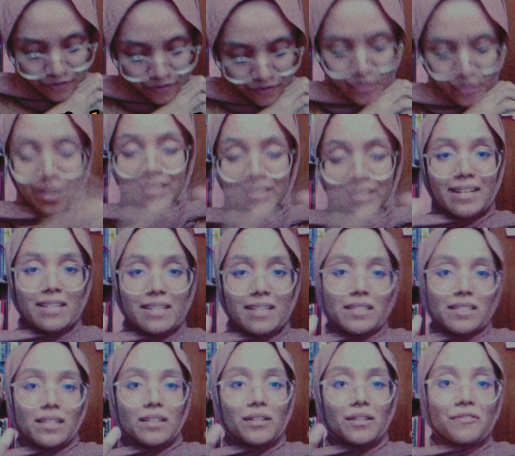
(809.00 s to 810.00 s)
for
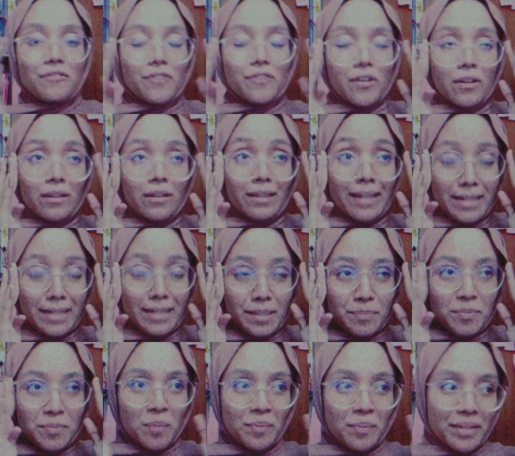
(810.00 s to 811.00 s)
residential, for
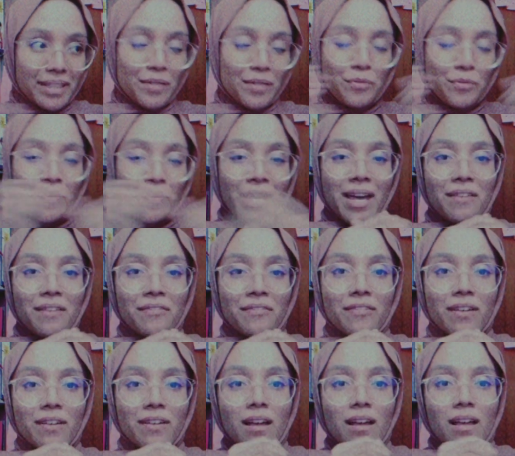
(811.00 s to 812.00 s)
landed property, we have,
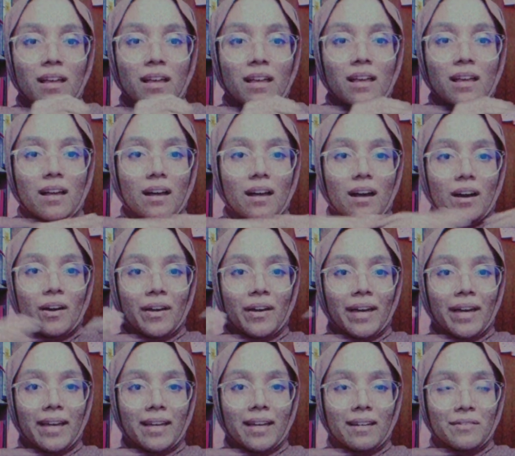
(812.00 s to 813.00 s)

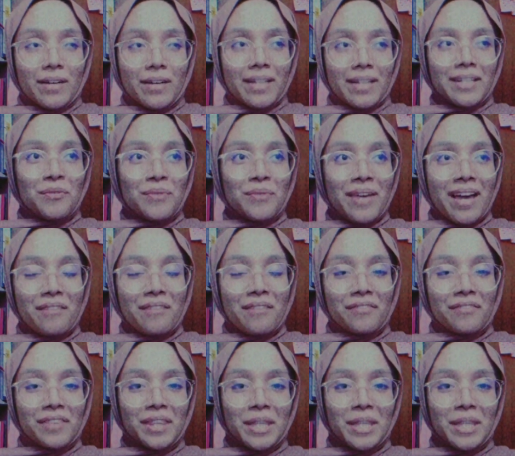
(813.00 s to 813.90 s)
right now we have